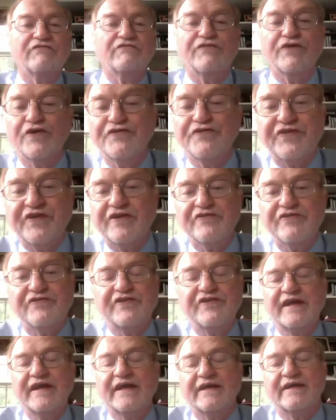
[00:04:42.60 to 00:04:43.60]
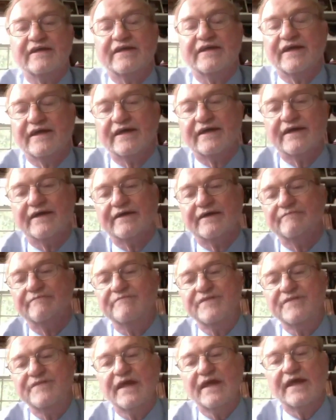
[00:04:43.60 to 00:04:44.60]
verses in the
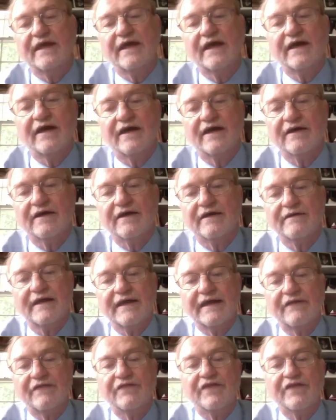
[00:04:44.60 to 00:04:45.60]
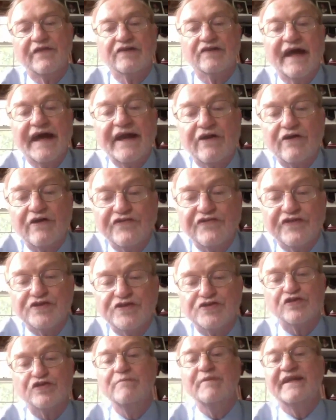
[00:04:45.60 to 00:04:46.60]
letters
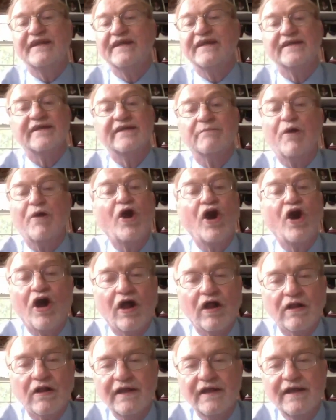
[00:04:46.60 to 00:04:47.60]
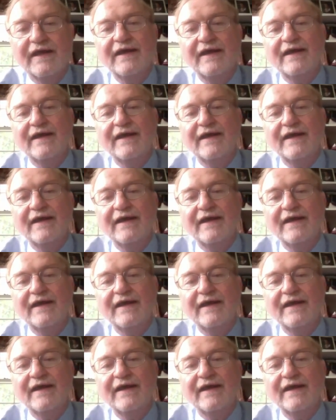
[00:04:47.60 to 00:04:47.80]
attributed to Paul